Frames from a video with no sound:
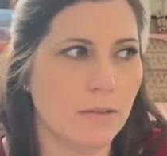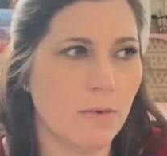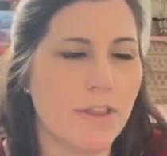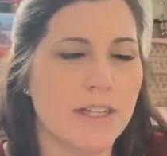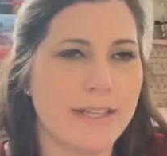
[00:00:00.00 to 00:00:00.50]

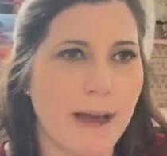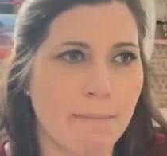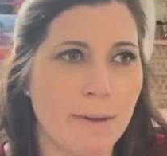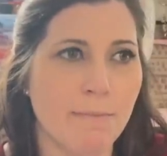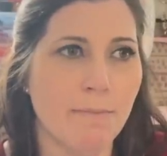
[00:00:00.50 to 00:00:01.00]
well, this
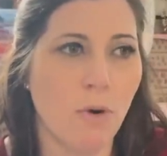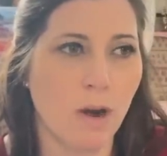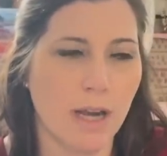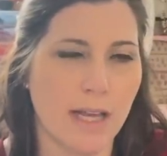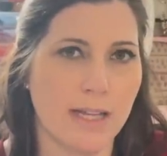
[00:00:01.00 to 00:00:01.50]
happy
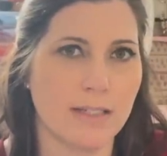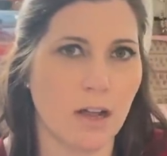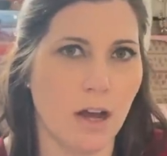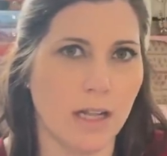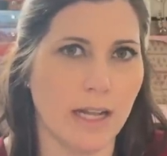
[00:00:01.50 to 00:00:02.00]
morning is
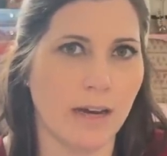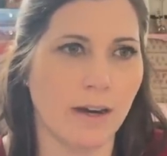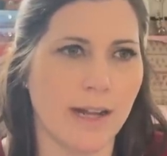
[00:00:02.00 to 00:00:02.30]
on there.